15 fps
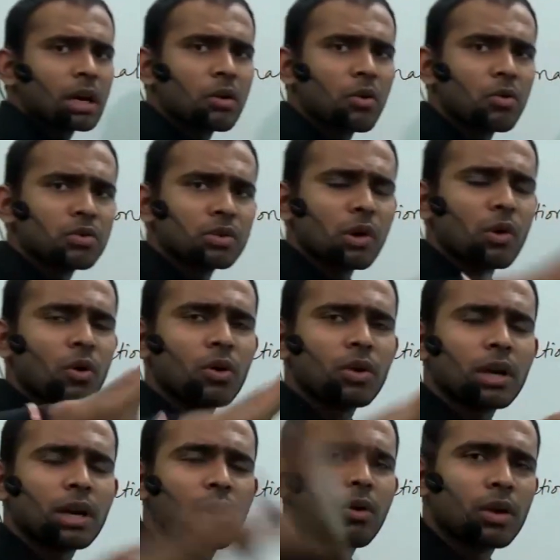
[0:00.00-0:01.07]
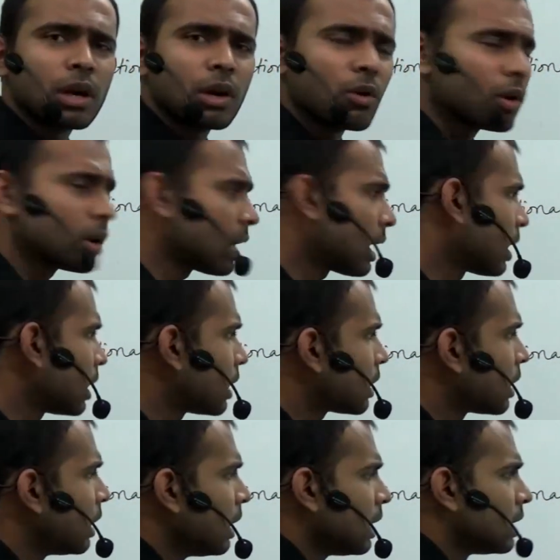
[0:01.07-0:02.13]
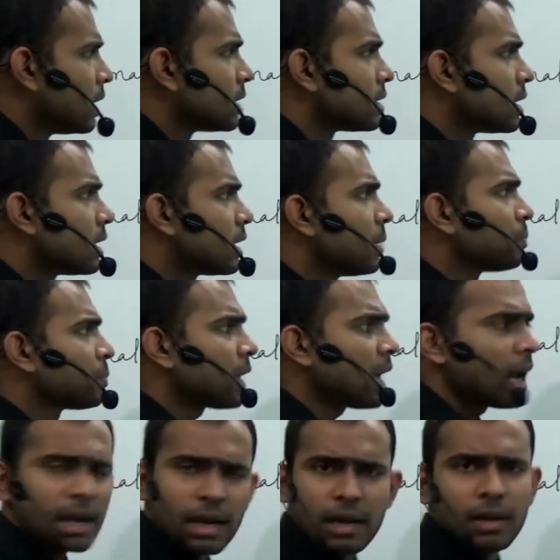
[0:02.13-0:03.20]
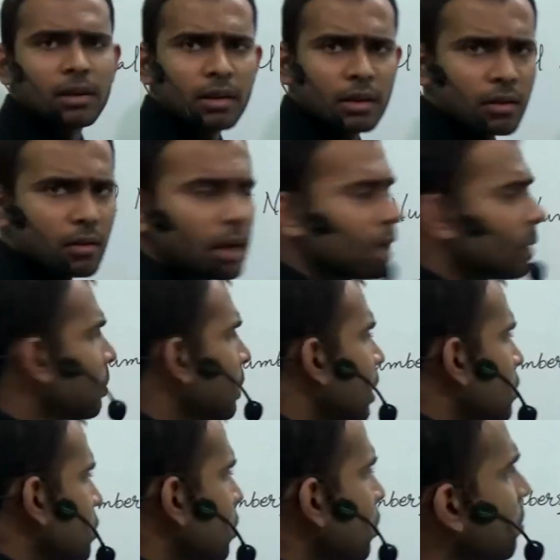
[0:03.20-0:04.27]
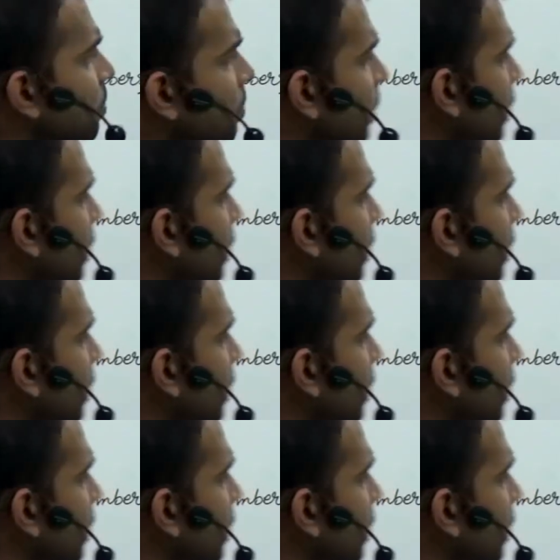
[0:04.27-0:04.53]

it goes on and on and on, and it doesn't end, right? So